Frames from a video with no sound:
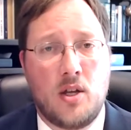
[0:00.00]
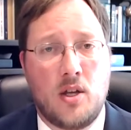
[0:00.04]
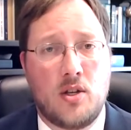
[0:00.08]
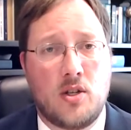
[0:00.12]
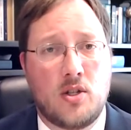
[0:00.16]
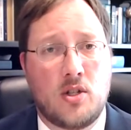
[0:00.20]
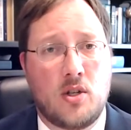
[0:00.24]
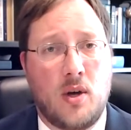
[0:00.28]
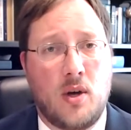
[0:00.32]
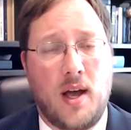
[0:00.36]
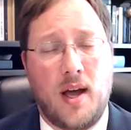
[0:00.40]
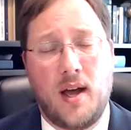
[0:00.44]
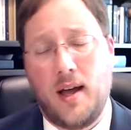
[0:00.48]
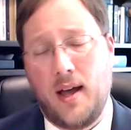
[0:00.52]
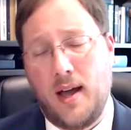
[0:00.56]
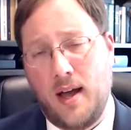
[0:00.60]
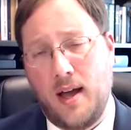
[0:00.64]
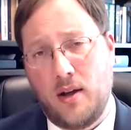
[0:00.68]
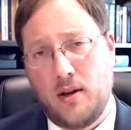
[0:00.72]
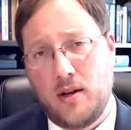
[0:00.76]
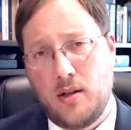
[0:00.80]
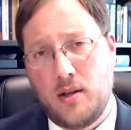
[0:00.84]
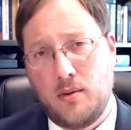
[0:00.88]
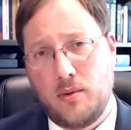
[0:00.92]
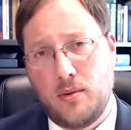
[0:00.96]
So
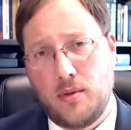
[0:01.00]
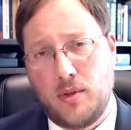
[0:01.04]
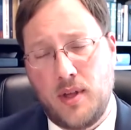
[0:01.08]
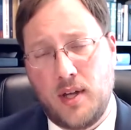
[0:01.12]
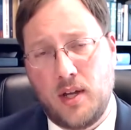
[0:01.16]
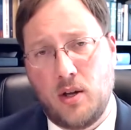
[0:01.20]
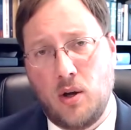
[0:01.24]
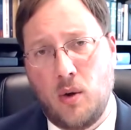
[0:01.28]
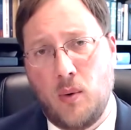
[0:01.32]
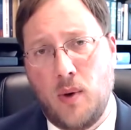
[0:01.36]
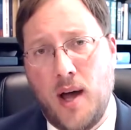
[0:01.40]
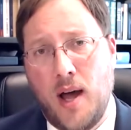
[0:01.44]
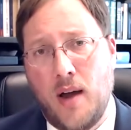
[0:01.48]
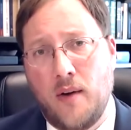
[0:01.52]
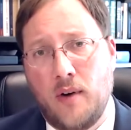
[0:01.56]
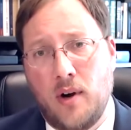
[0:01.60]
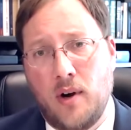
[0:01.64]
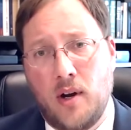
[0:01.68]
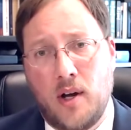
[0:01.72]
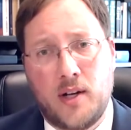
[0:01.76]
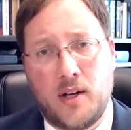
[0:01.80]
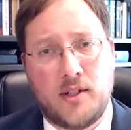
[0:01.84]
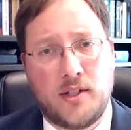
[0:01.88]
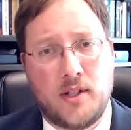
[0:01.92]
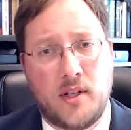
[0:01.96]
how do you think OIRA
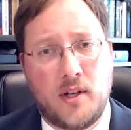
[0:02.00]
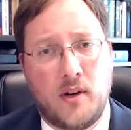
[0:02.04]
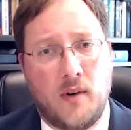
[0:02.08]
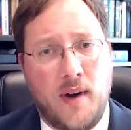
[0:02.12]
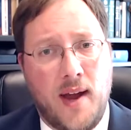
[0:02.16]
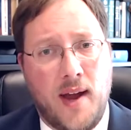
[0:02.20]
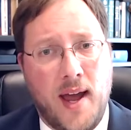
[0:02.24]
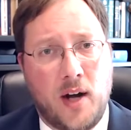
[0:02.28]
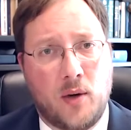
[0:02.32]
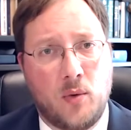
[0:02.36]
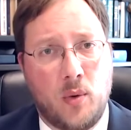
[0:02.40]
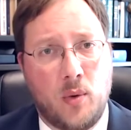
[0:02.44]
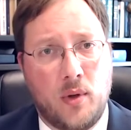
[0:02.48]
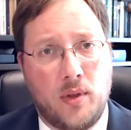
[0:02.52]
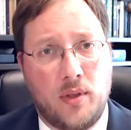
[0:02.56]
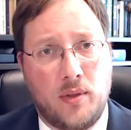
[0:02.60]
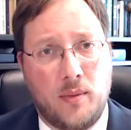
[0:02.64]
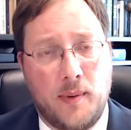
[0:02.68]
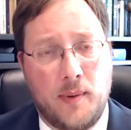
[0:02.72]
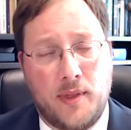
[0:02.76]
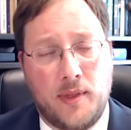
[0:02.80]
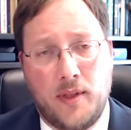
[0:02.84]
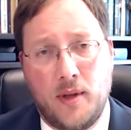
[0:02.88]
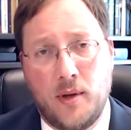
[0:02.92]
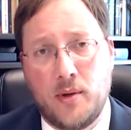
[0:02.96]
ought to interact with
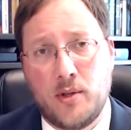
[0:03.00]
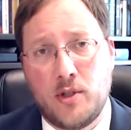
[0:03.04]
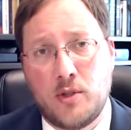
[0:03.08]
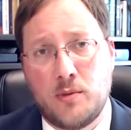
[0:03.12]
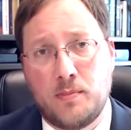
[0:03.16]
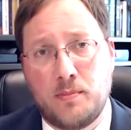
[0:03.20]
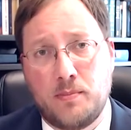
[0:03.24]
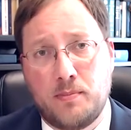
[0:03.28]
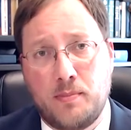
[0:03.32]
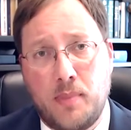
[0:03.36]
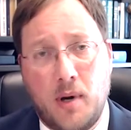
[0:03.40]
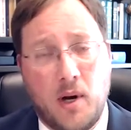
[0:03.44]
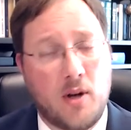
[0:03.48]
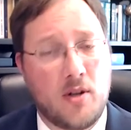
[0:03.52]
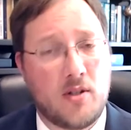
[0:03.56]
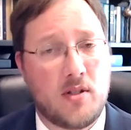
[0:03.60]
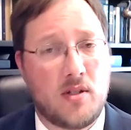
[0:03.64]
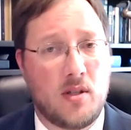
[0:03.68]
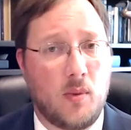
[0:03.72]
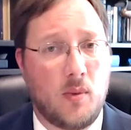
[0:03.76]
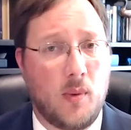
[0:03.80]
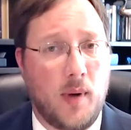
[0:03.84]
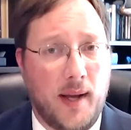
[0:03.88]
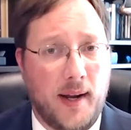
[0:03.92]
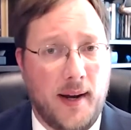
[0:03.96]
those parts of
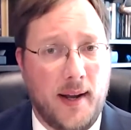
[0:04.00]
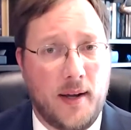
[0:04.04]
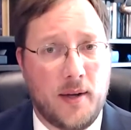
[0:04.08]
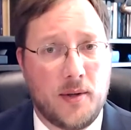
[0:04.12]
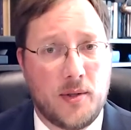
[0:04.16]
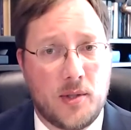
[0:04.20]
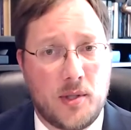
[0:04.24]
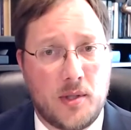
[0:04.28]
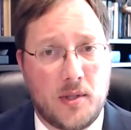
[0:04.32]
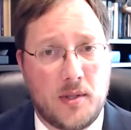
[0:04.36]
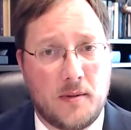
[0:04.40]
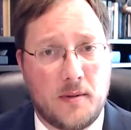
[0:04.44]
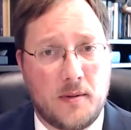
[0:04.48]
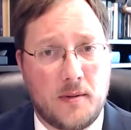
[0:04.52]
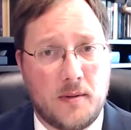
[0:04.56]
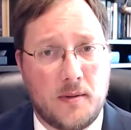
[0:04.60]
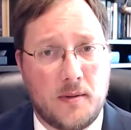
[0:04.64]
the White House?